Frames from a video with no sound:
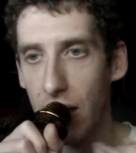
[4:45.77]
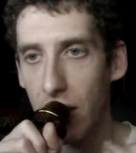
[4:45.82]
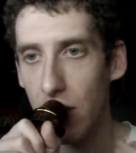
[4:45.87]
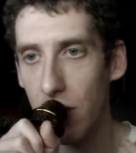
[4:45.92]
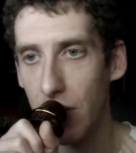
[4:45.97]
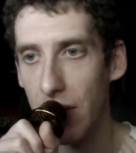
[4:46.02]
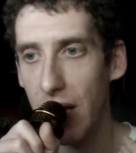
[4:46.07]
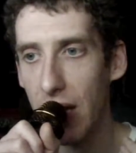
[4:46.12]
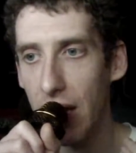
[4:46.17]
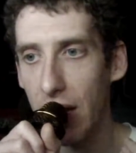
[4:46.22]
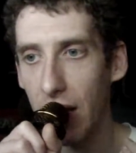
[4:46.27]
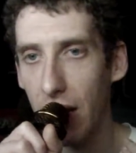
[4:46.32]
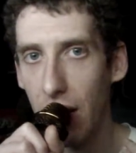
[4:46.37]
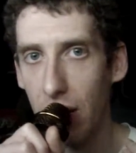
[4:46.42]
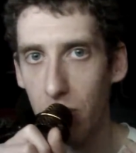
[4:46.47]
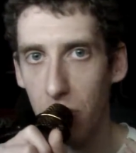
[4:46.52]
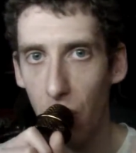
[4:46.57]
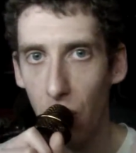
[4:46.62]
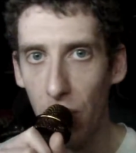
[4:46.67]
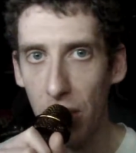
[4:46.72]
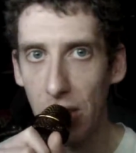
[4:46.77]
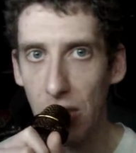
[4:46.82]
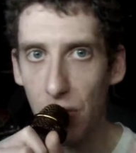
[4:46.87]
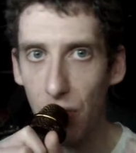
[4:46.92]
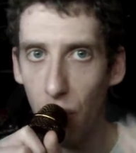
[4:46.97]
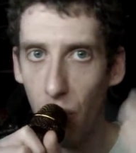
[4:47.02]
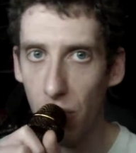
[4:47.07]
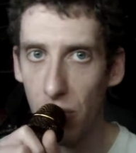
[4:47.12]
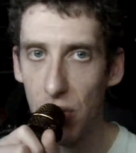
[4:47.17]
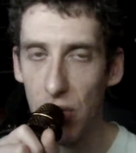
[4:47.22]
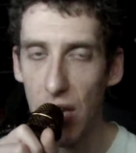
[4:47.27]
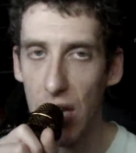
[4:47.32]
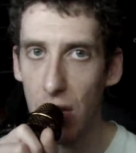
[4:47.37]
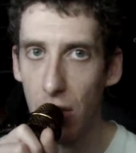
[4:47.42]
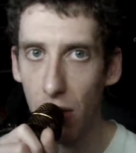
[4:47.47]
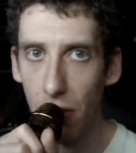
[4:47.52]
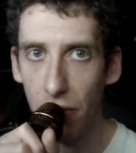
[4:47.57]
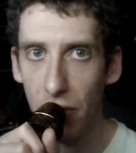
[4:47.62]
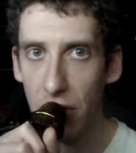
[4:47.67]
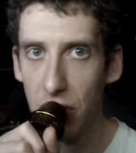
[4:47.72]
You get points for, say,
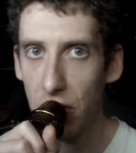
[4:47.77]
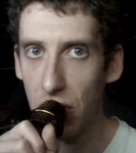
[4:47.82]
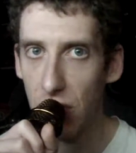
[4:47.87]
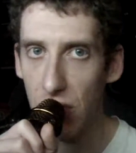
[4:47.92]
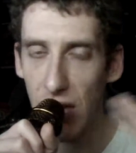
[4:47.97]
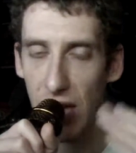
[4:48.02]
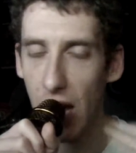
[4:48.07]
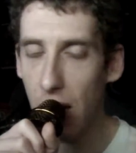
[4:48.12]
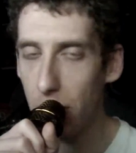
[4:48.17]
your efficiency,